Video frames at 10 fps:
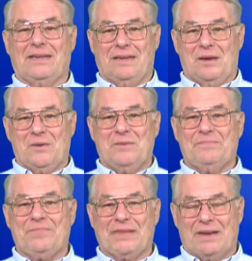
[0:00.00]

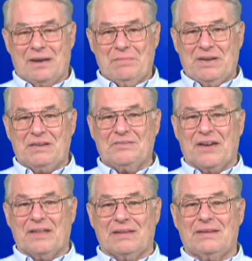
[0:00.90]
Hello, I'm Dennis
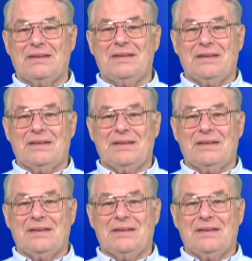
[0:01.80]
Fallon,